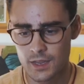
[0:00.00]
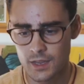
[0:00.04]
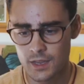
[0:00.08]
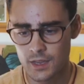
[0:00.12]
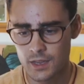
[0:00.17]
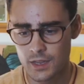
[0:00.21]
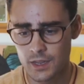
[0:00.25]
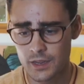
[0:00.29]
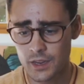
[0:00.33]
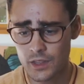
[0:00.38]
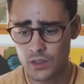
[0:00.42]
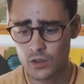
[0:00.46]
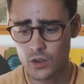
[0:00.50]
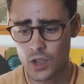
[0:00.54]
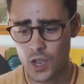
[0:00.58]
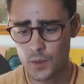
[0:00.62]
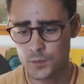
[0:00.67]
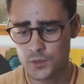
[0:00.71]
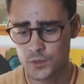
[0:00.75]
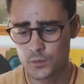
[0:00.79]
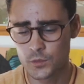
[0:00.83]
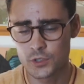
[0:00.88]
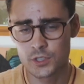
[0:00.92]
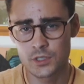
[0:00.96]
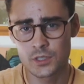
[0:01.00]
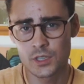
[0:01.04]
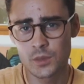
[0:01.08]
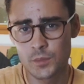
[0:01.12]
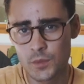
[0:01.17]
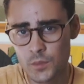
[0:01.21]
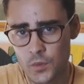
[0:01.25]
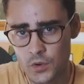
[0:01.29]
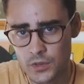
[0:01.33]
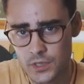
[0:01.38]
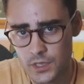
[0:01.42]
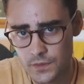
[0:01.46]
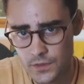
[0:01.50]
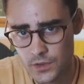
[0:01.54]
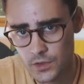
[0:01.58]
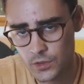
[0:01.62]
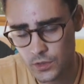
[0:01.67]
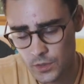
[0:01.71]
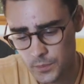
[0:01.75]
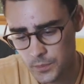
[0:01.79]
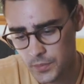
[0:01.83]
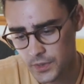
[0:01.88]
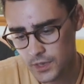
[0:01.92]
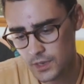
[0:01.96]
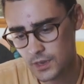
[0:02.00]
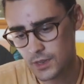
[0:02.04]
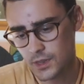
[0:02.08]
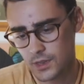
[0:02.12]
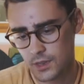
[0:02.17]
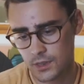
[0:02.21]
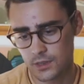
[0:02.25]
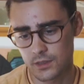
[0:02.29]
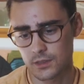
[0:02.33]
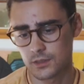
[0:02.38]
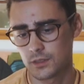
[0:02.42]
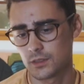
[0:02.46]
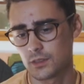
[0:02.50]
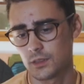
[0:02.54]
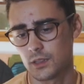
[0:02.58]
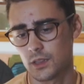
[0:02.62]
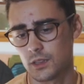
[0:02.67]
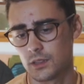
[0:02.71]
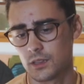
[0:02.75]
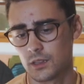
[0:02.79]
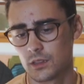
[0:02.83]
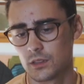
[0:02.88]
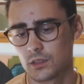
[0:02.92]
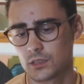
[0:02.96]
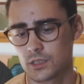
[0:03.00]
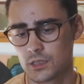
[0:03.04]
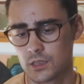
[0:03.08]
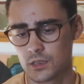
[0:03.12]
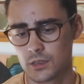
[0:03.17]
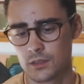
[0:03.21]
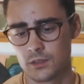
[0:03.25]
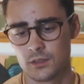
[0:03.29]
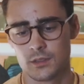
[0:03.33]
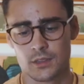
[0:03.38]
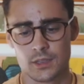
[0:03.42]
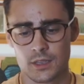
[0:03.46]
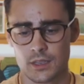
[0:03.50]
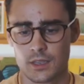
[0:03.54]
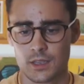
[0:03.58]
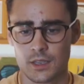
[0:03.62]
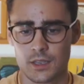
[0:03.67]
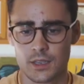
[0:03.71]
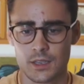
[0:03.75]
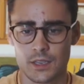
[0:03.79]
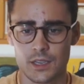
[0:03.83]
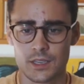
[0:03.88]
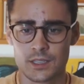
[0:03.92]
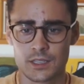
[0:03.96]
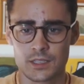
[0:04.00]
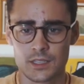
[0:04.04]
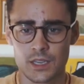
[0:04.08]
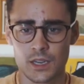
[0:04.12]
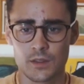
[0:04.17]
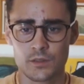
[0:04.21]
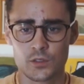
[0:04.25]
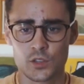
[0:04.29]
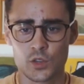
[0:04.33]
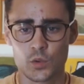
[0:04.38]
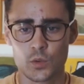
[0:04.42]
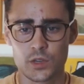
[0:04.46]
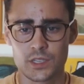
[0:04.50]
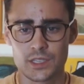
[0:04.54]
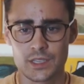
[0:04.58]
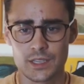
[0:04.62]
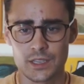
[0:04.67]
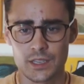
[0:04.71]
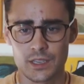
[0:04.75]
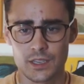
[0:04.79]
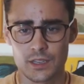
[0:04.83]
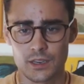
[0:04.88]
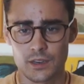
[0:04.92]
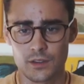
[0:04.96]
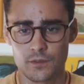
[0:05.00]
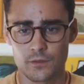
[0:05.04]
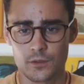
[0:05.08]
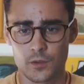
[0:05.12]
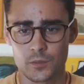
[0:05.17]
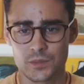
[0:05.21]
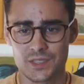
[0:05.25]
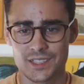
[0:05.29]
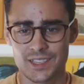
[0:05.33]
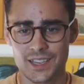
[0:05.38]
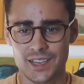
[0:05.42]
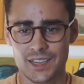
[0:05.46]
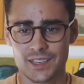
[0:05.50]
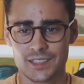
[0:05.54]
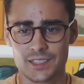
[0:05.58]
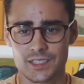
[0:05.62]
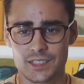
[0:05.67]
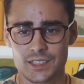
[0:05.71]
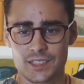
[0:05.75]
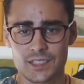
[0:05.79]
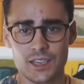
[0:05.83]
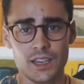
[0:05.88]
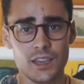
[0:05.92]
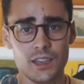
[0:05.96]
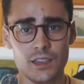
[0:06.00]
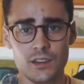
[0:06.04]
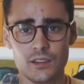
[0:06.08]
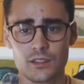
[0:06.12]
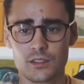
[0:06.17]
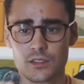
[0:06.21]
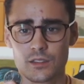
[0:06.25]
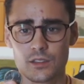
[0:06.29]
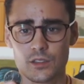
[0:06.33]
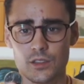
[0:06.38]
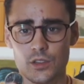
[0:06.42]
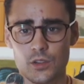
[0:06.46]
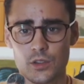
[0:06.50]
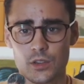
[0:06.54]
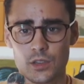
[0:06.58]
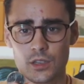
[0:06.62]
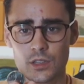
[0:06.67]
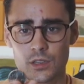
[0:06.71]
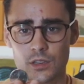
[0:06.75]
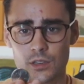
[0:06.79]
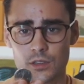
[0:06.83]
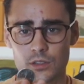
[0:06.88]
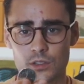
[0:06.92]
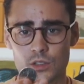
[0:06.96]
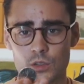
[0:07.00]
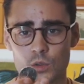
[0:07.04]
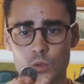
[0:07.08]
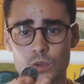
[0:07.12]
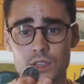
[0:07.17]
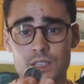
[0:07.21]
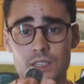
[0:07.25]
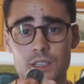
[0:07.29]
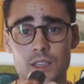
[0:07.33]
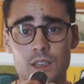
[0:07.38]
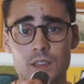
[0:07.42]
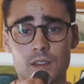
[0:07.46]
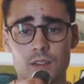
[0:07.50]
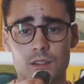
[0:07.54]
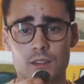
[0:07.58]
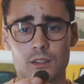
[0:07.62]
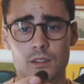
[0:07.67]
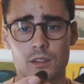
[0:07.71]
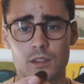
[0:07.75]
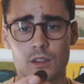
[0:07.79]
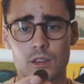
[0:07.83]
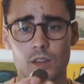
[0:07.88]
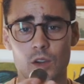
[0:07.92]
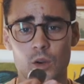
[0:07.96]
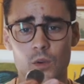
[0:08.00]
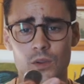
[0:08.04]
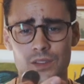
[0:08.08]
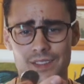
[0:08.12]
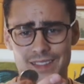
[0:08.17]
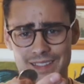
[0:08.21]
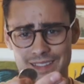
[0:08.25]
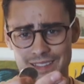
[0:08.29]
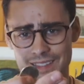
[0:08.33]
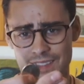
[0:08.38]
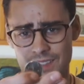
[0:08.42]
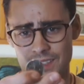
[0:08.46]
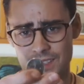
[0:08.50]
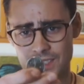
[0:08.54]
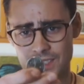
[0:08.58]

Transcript: Another option, which is a little bit more difficult, but I think it looks good, is instead of twisting it from side to side, you can twist it going like